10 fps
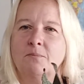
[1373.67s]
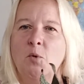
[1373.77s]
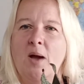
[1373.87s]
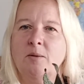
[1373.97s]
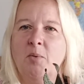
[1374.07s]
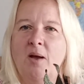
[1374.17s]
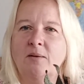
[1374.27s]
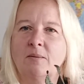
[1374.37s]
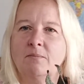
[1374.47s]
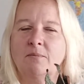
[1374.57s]
We're out of
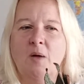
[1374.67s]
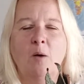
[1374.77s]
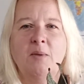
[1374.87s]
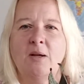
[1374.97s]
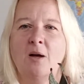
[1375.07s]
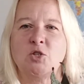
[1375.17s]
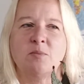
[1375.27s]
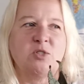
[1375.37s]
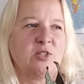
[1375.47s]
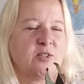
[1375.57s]
bread. Oh my gosh,
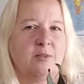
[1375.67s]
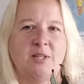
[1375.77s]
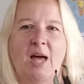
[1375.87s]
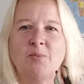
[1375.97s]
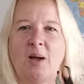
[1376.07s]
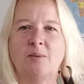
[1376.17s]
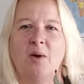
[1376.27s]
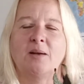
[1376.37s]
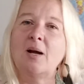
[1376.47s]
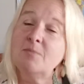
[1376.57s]
I'm just so sad we're out of
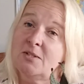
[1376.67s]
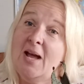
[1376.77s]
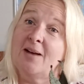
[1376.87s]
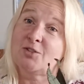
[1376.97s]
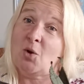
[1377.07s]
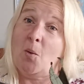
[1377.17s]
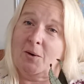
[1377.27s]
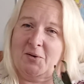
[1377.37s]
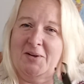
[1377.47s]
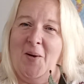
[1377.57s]
bread. I'm gonna have to go
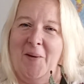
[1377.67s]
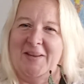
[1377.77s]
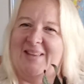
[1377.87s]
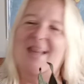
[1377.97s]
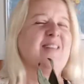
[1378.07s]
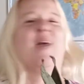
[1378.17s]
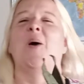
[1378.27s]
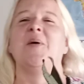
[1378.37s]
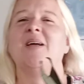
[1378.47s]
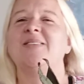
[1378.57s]
order an orchid.
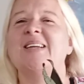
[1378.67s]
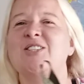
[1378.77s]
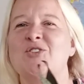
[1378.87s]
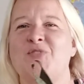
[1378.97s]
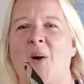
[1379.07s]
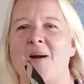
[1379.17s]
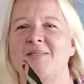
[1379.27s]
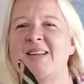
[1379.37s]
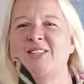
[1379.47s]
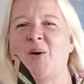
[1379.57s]
No, that's too far.
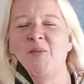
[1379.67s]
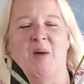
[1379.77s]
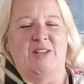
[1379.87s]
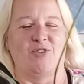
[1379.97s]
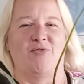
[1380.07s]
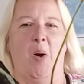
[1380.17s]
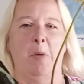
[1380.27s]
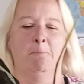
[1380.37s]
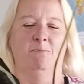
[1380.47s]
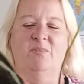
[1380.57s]
That's going way too far.